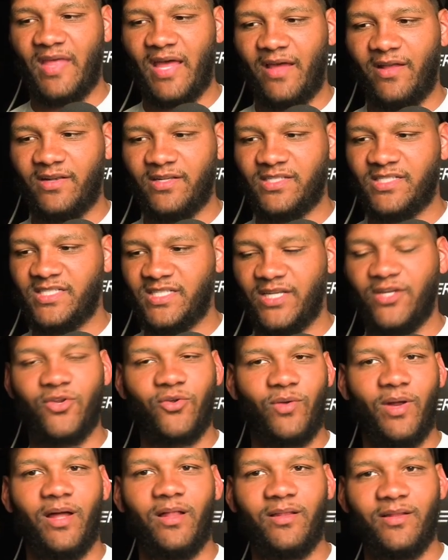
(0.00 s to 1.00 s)
of have that
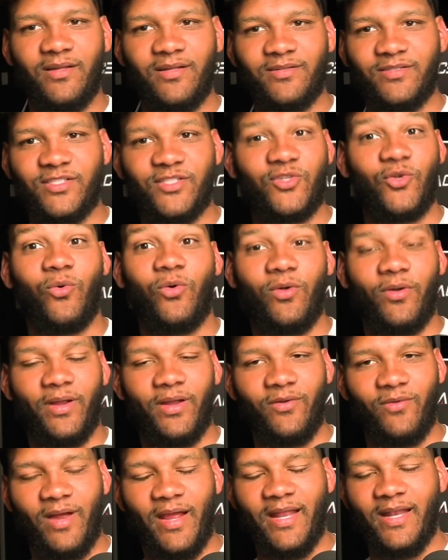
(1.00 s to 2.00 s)
Cinderella
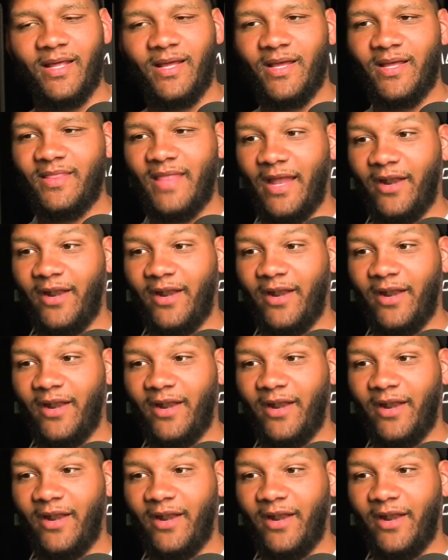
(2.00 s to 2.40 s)
story, right?